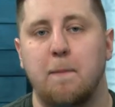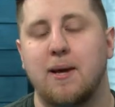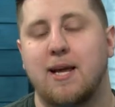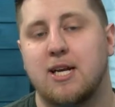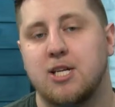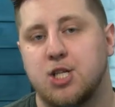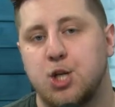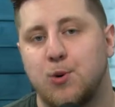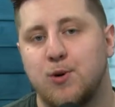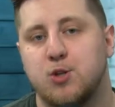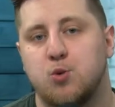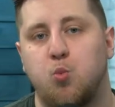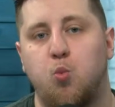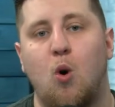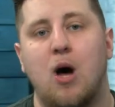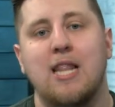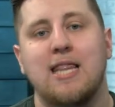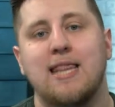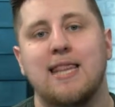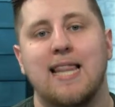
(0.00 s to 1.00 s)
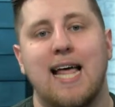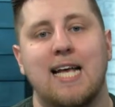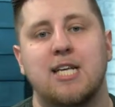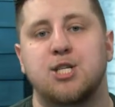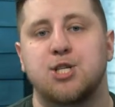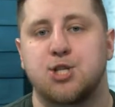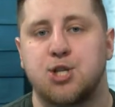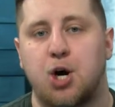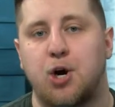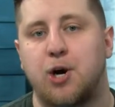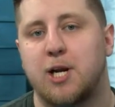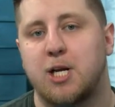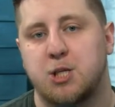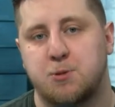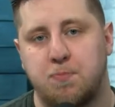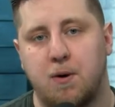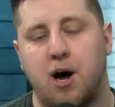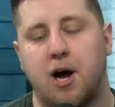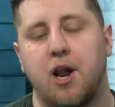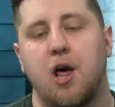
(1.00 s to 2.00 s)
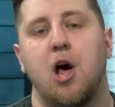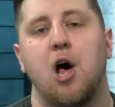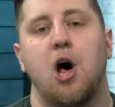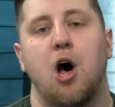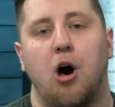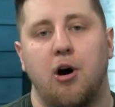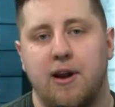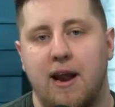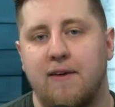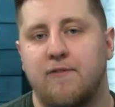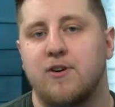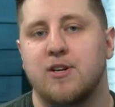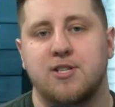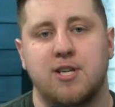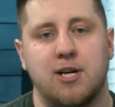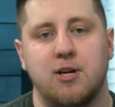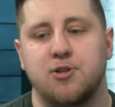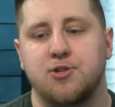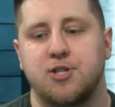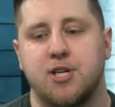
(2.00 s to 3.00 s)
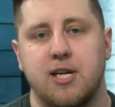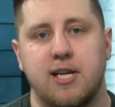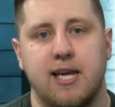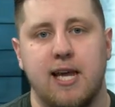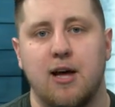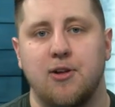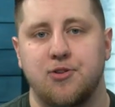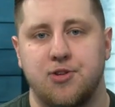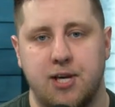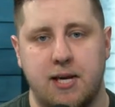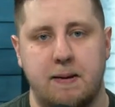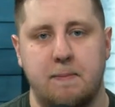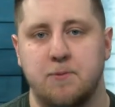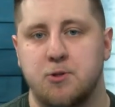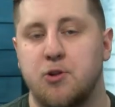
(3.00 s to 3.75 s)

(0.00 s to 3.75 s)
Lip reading: because there is one less starting spot on every single CDL team.